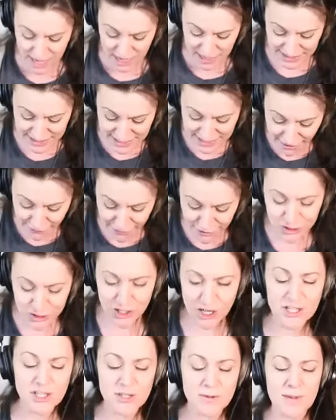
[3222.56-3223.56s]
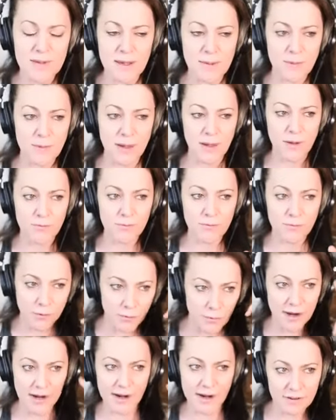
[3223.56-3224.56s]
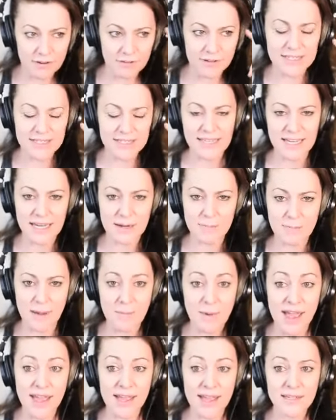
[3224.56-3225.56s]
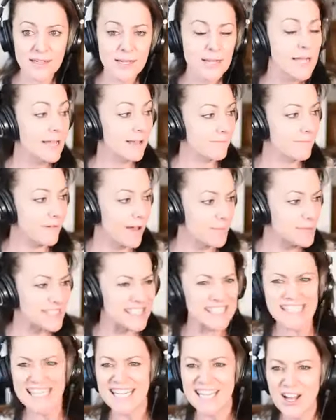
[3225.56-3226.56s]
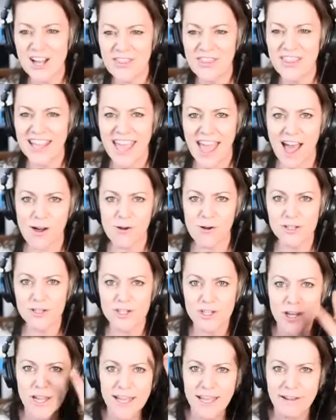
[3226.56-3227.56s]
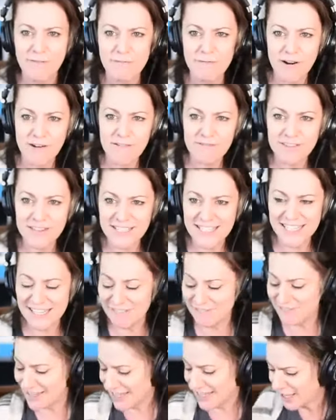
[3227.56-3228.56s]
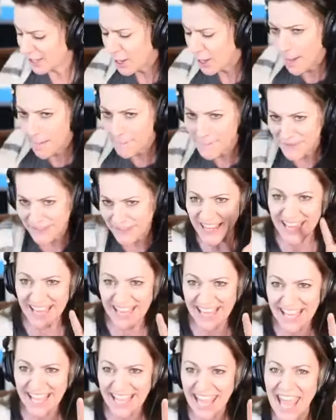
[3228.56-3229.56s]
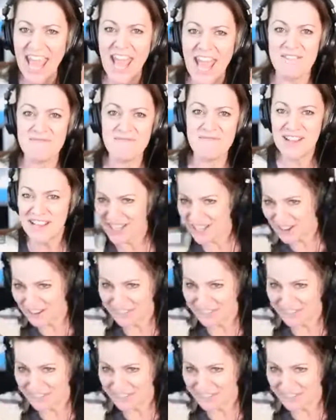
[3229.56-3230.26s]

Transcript: he's never mm-hmm. judged me. But for whatever reason, in my mind, if I'm sitting on the couch in front of the TV playing a game, you